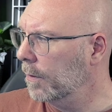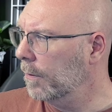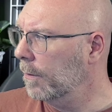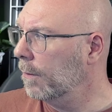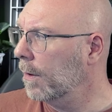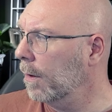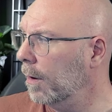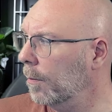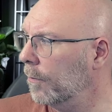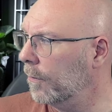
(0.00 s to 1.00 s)

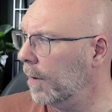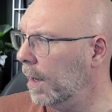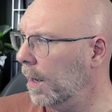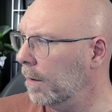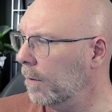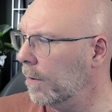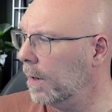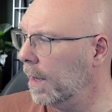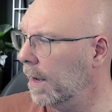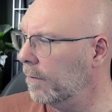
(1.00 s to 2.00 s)
columns, and you can
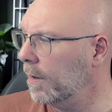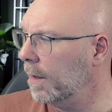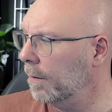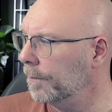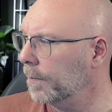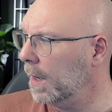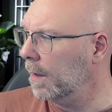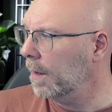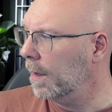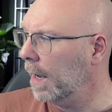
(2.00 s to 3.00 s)
have the
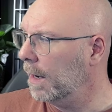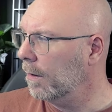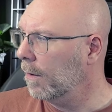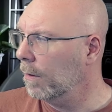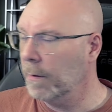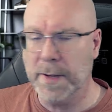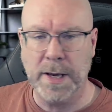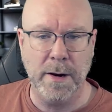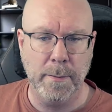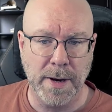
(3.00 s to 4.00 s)
header column here
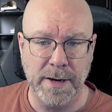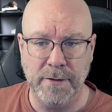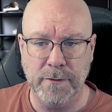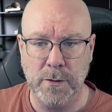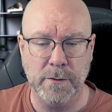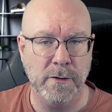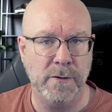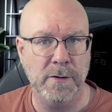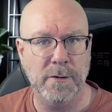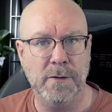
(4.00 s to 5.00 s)
by default, since
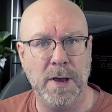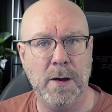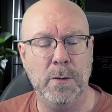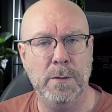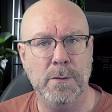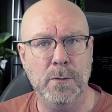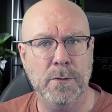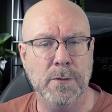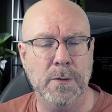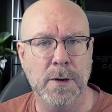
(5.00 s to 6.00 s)
this is how you
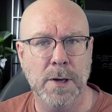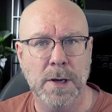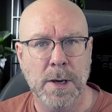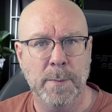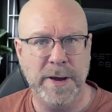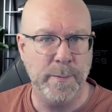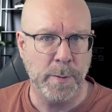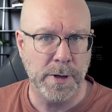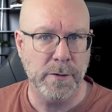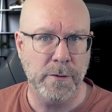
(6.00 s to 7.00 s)
use page properties.